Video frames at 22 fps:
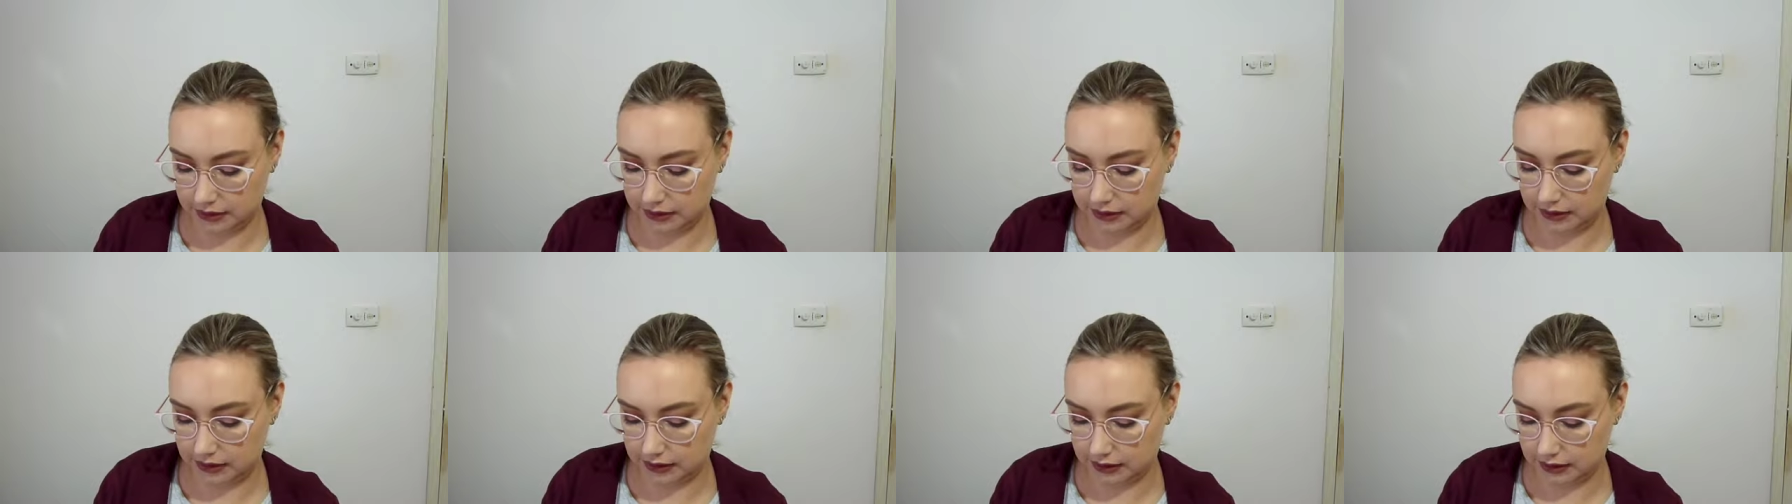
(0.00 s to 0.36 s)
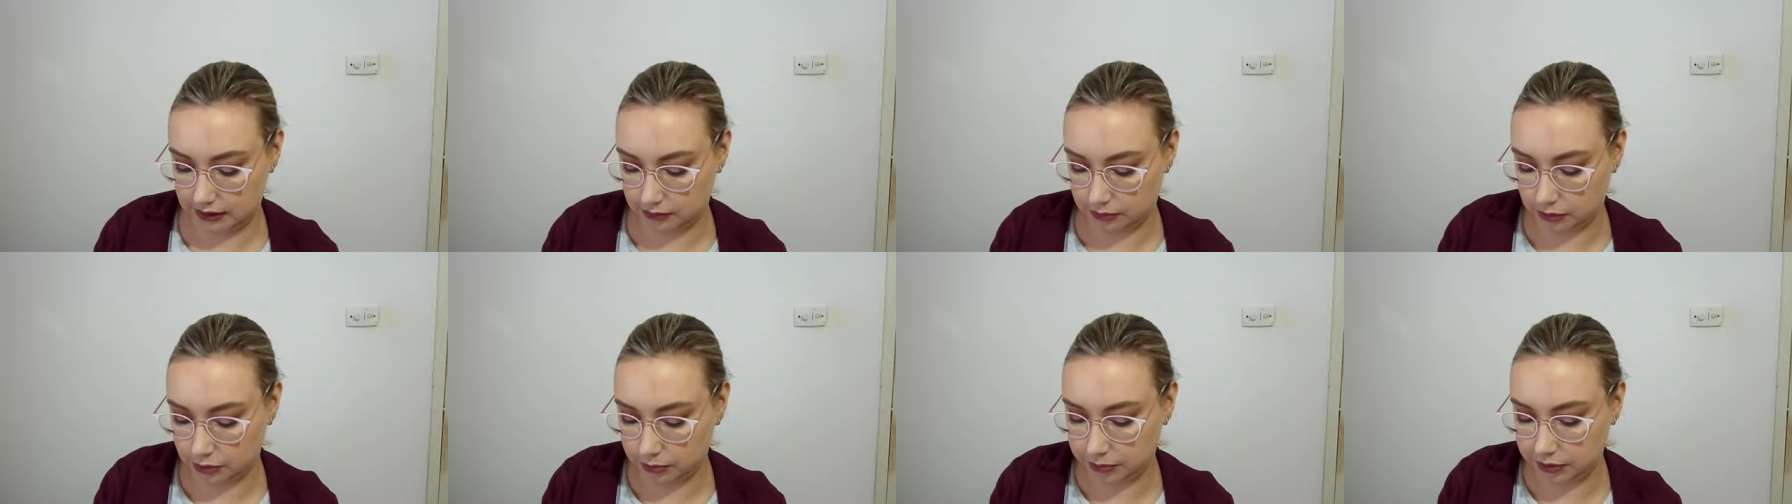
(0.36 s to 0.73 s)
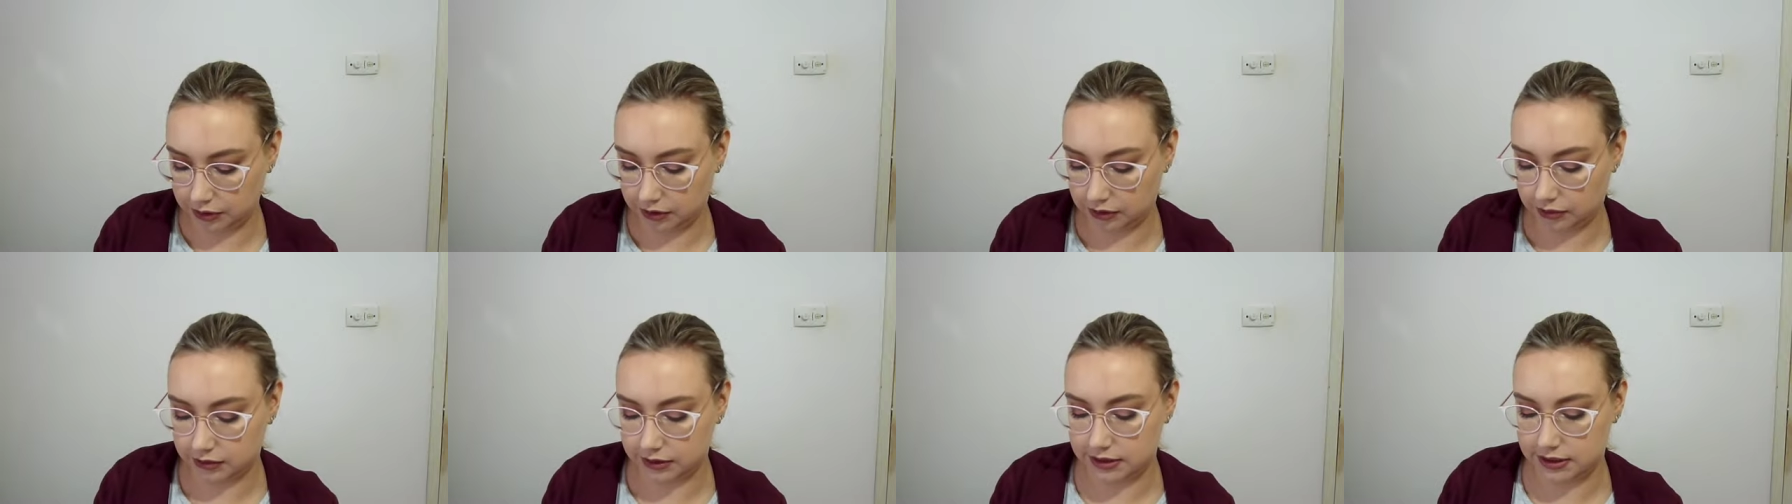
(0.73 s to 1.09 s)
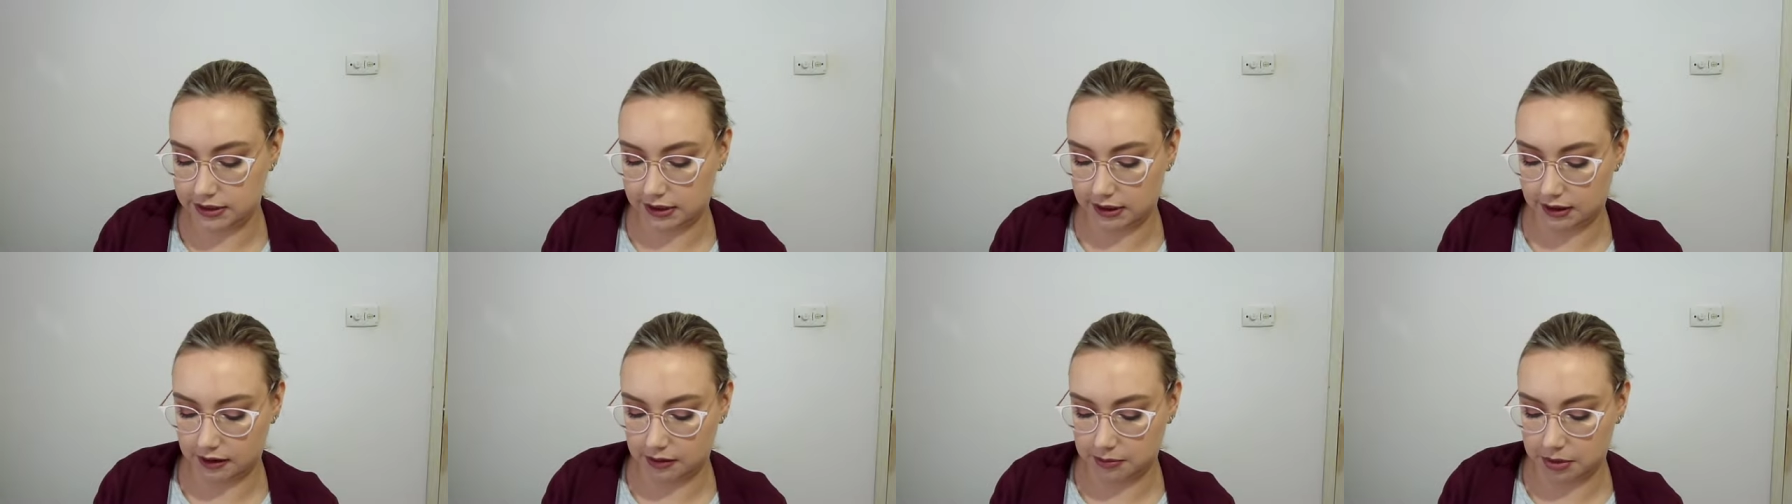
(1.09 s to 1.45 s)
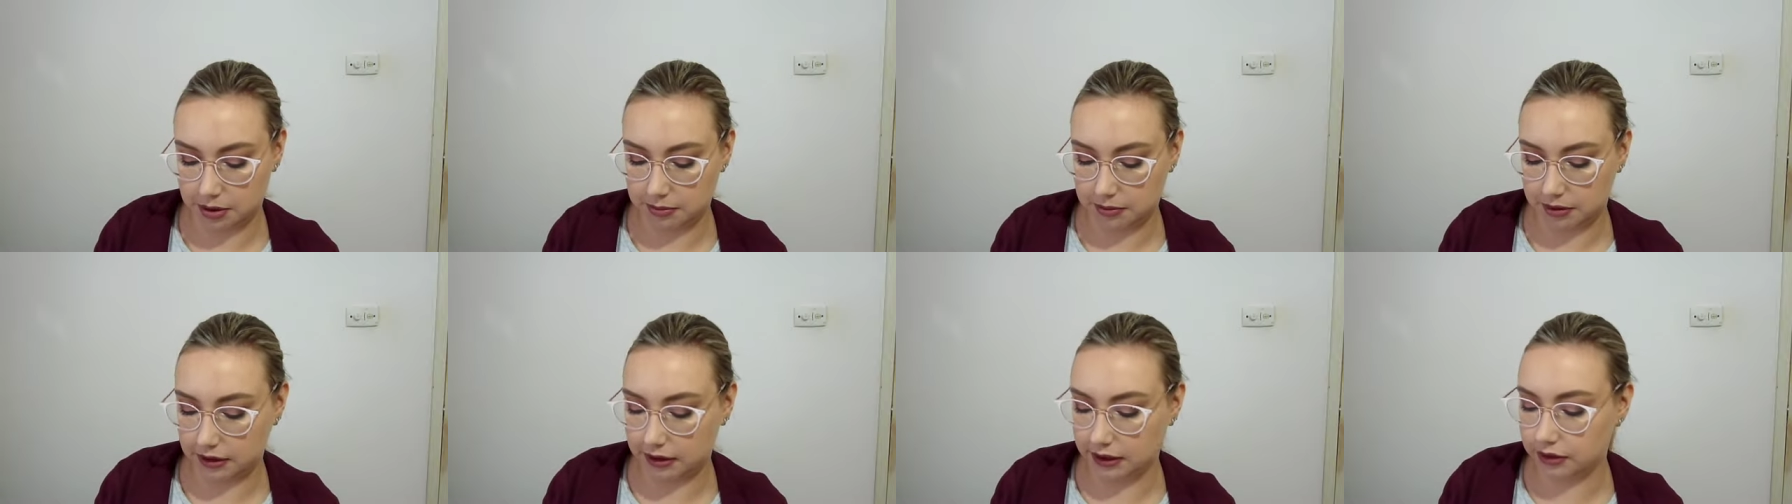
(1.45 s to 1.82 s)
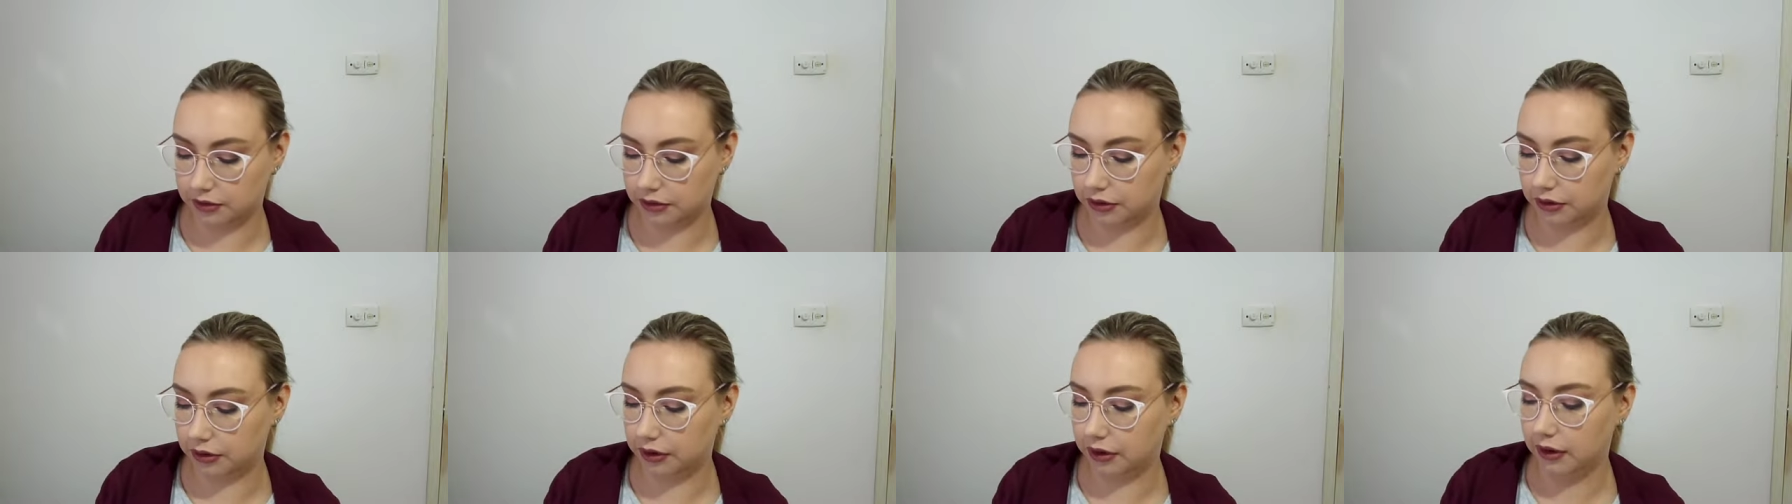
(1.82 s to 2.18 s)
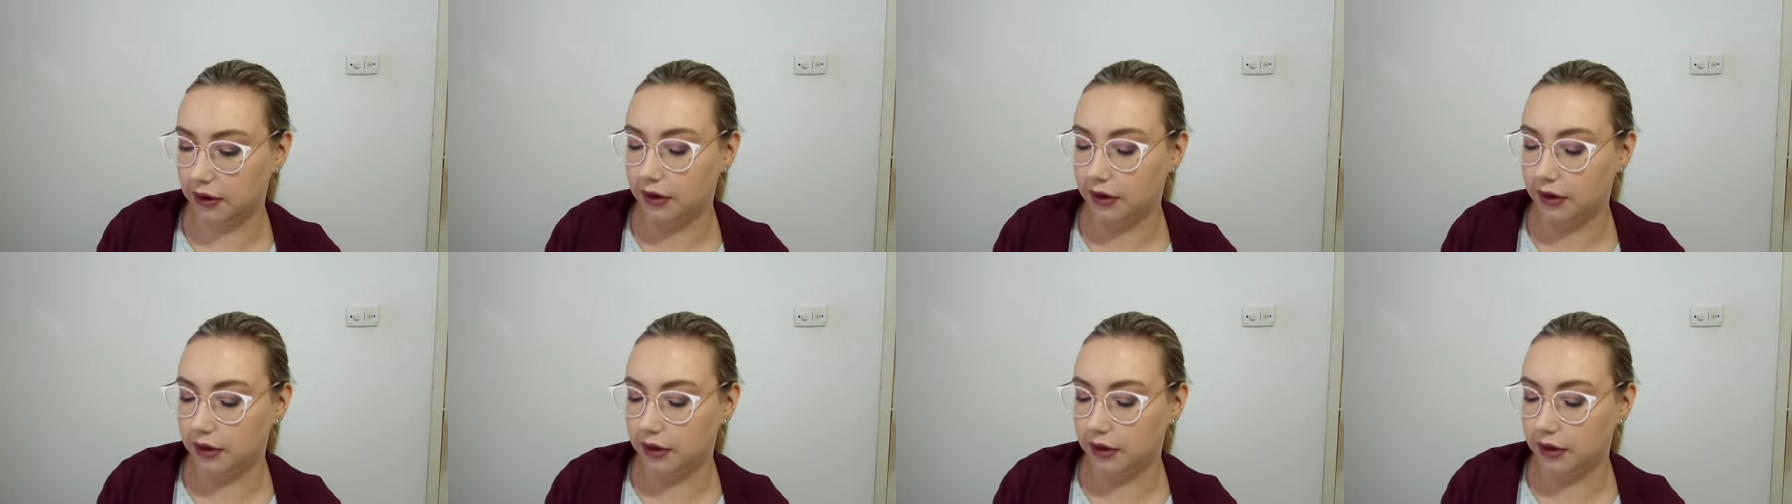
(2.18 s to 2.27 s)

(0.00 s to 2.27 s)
the Royal Beauty Christie Colourpop collection